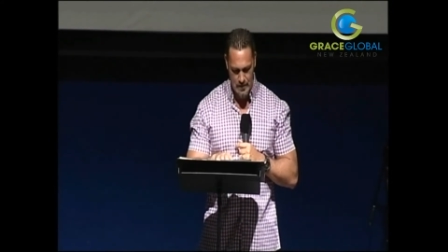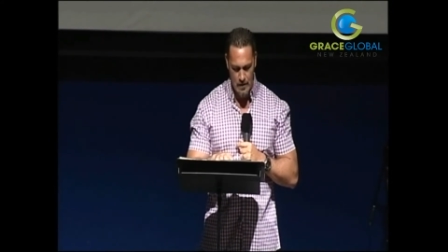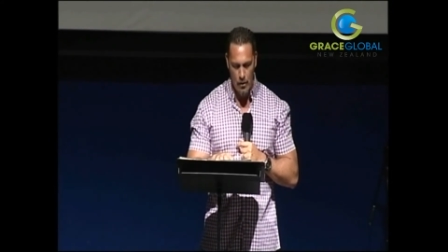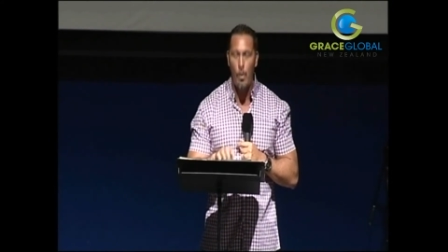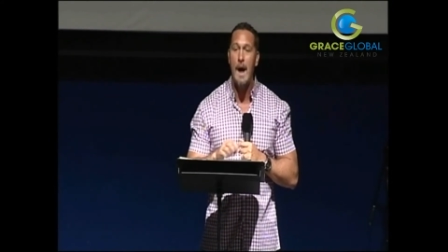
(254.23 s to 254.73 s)

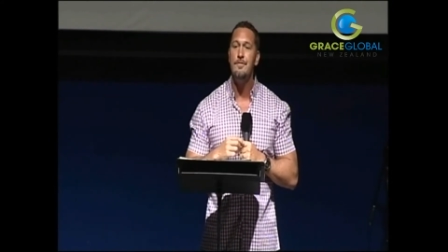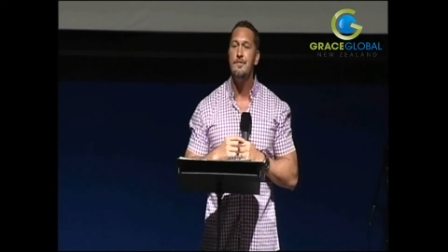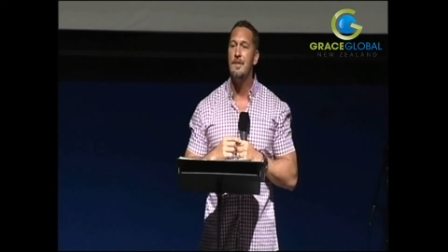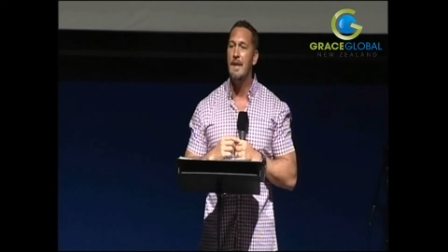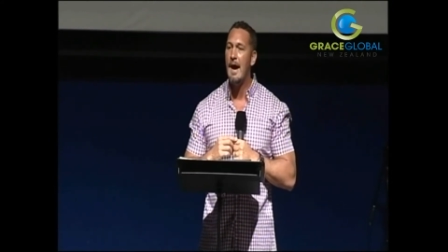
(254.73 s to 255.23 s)
One
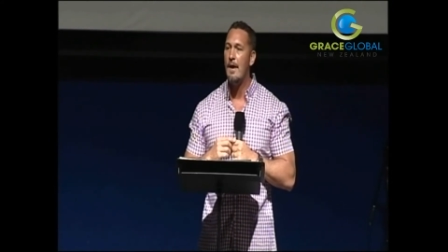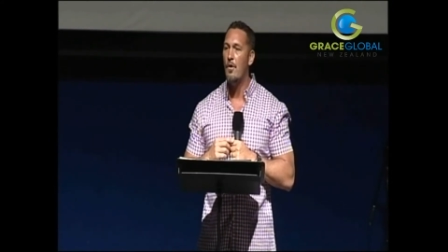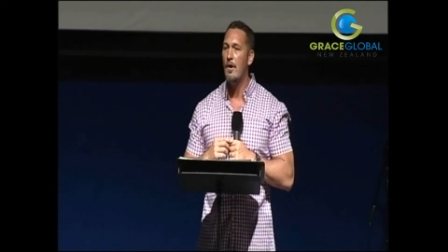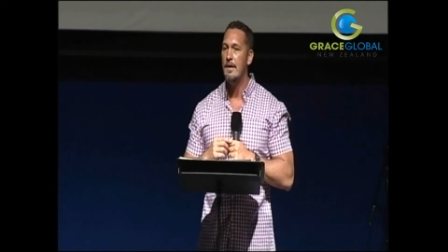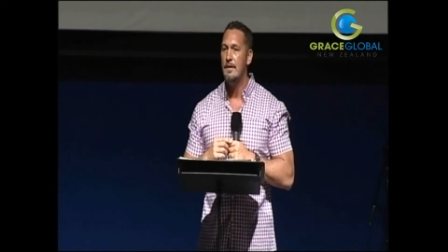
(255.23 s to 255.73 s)

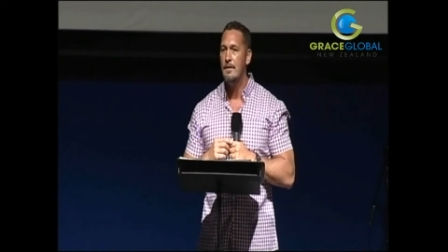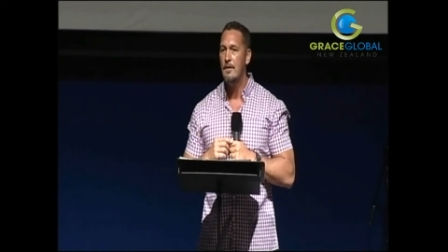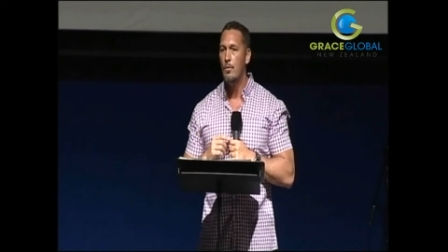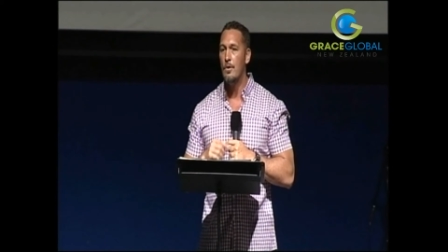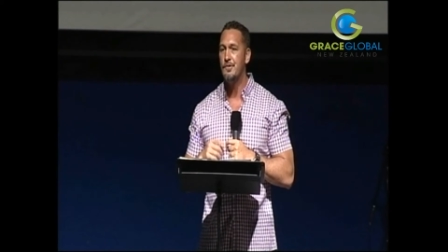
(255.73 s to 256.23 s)
denarii
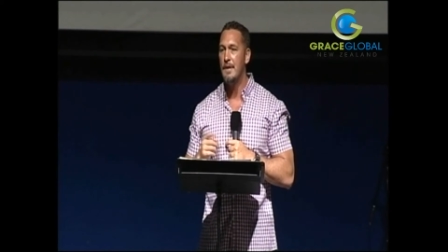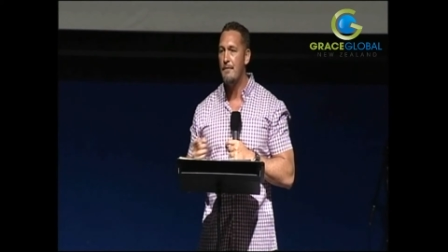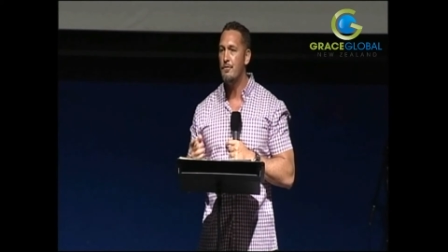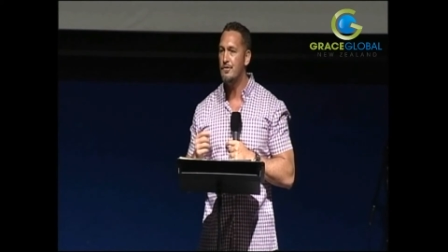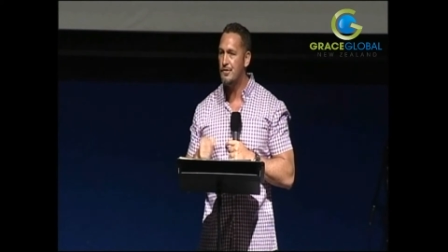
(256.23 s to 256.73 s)
was an
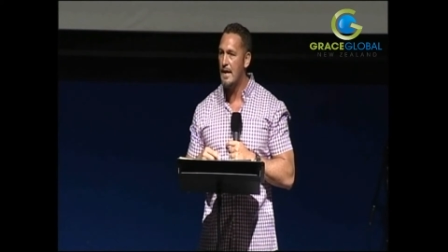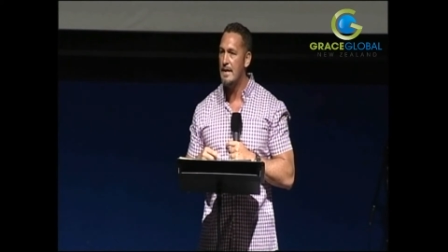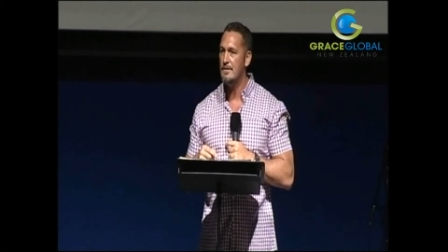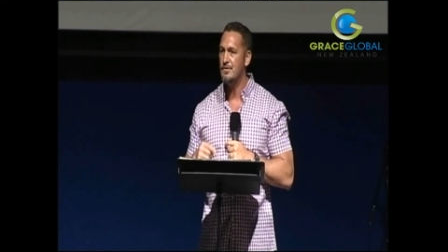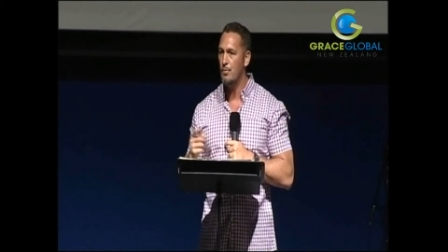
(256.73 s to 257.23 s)
average
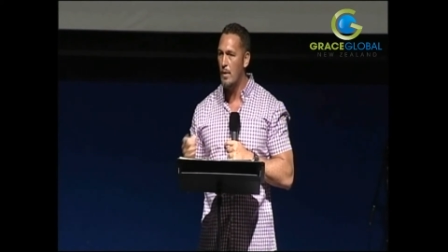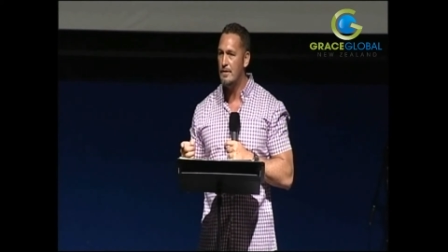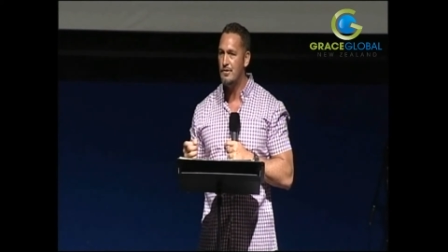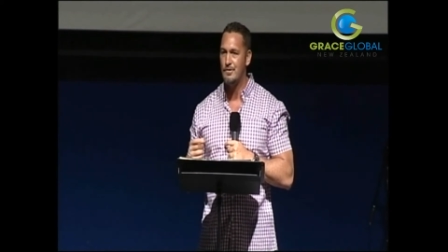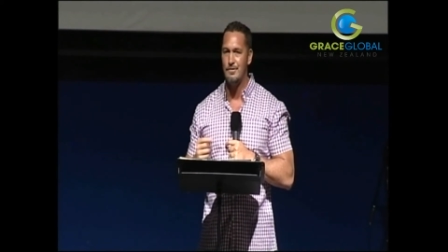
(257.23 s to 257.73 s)
day's
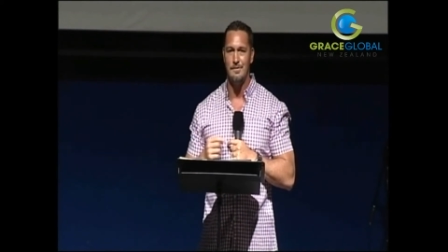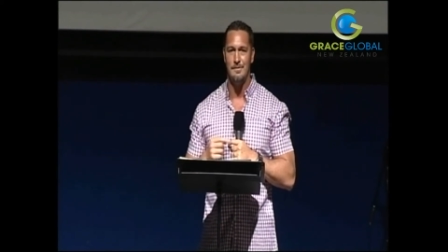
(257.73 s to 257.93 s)
wages.